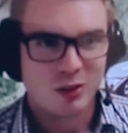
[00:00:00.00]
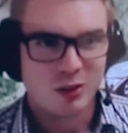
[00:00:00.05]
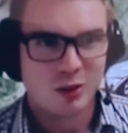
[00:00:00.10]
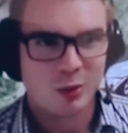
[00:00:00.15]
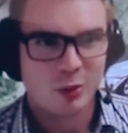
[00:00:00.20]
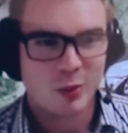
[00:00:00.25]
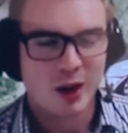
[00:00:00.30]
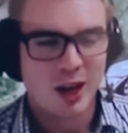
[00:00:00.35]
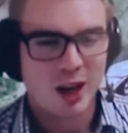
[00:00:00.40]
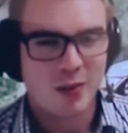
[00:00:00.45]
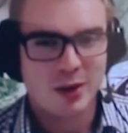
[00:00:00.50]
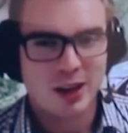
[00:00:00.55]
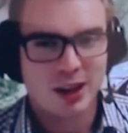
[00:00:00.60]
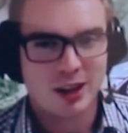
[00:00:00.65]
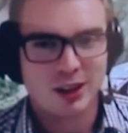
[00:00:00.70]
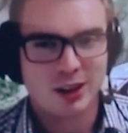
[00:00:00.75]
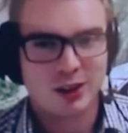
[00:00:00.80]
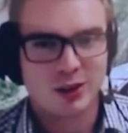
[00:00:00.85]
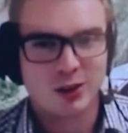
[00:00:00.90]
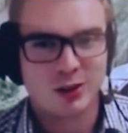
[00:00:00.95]
The payback
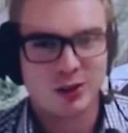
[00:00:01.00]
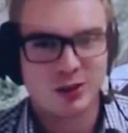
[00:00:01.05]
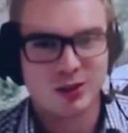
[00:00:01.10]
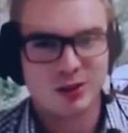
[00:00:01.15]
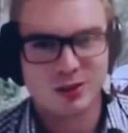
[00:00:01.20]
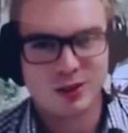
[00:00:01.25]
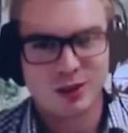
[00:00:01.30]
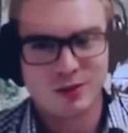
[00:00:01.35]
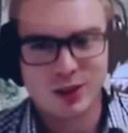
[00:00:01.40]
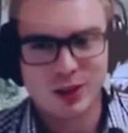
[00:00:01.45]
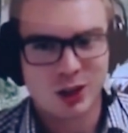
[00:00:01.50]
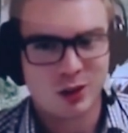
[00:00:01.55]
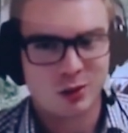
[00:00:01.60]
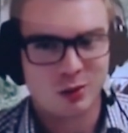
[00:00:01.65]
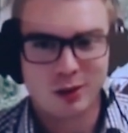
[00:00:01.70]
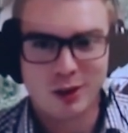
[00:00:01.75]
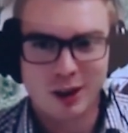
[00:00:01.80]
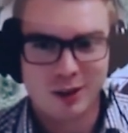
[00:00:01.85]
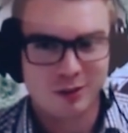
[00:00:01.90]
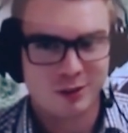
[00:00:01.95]
across a
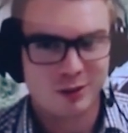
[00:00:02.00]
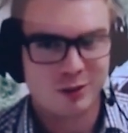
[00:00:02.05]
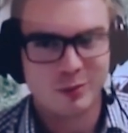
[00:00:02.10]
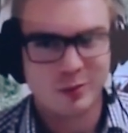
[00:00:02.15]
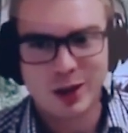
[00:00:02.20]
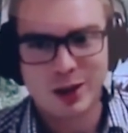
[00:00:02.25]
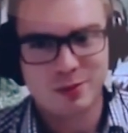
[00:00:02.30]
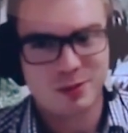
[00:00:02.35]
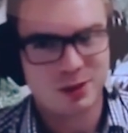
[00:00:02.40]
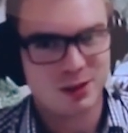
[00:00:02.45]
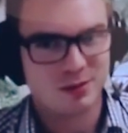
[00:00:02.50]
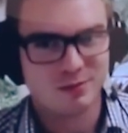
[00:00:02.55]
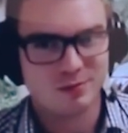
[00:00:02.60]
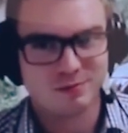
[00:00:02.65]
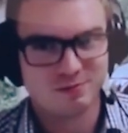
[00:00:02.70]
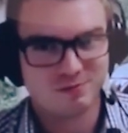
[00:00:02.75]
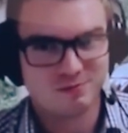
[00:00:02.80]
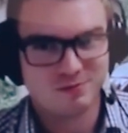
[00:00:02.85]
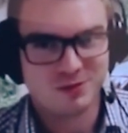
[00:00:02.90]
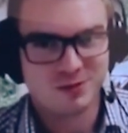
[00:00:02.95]
vehicle life of maybe
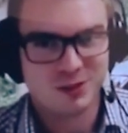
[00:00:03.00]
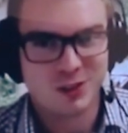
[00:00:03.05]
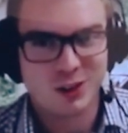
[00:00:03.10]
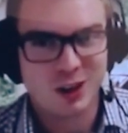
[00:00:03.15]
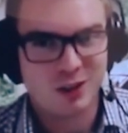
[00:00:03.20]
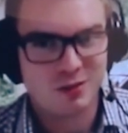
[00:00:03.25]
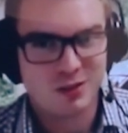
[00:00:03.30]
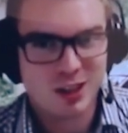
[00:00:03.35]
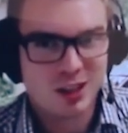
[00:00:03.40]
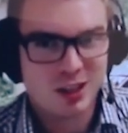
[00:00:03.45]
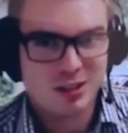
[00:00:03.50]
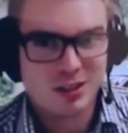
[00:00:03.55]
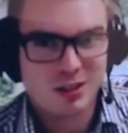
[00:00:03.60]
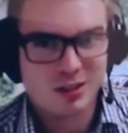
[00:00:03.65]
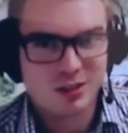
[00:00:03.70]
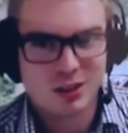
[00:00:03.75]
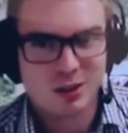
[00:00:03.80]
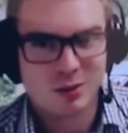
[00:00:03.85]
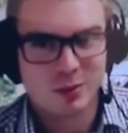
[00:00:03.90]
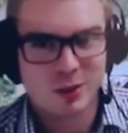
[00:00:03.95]
5 years is
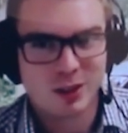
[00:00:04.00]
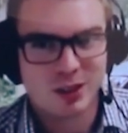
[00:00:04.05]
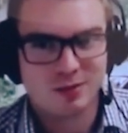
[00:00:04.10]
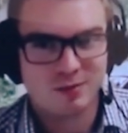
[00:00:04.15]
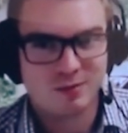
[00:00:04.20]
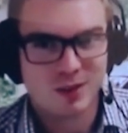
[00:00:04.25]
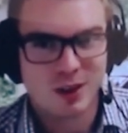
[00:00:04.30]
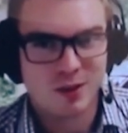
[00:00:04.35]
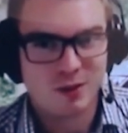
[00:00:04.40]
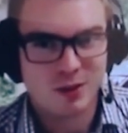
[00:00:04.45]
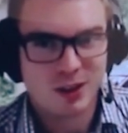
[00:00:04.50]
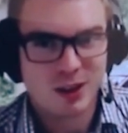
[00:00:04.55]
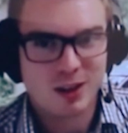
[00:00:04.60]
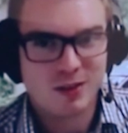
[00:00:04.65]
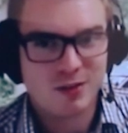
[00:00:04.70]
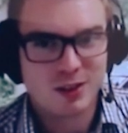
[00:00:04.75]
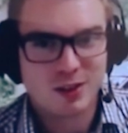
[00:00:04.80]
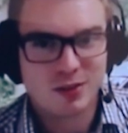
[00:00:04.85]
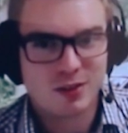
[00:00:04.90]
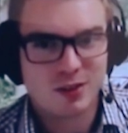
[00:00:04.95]
going to be,
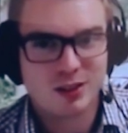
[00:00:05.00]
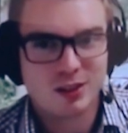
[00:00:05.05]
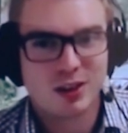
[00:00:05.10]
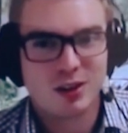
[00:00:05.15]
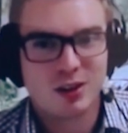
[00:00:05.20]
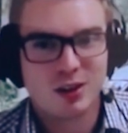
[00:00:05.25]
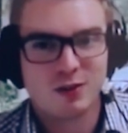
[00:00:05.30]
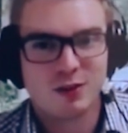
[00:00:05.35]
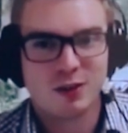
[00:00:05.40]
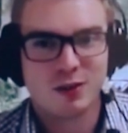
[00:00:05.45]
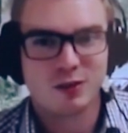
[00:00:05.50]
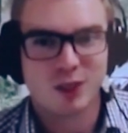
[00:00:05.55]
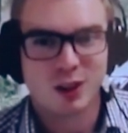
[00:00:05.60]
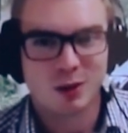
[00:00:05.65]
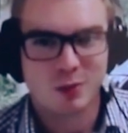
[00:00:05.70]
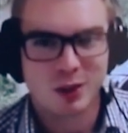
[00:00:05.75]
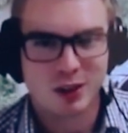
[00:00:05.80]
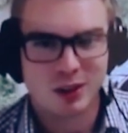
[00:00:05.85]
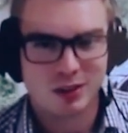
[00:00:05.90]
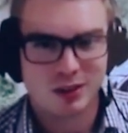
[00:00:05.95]
even if it's only
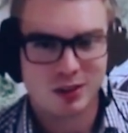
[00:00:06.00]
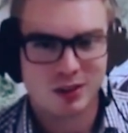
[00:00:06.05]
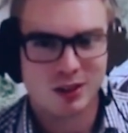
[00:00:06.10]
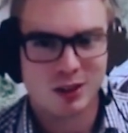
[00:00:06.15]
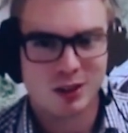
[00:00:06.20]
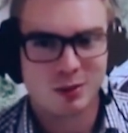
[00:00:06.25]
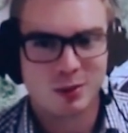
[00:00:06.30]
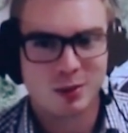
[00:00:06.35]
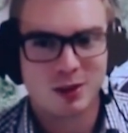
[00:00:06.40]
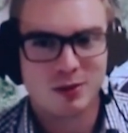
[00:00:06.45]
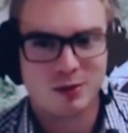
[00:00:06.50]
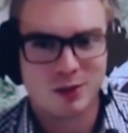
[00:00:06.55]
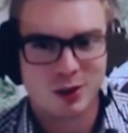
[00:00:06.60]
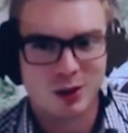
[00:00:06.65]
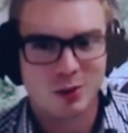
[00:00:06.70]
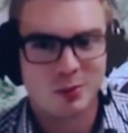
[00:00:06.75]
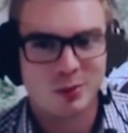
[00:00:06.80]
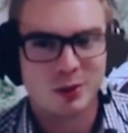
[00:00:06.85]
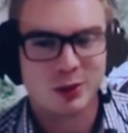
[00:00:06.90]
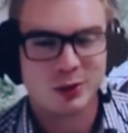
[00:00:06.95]
15 minutes, it's going to be
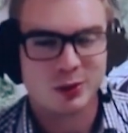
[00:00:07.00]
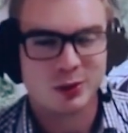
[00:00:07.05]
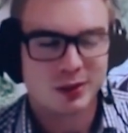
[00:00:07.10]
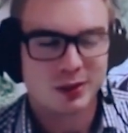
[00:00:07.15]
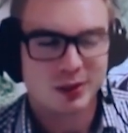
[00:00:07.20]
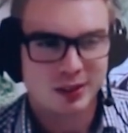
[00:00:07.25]
phenomenal.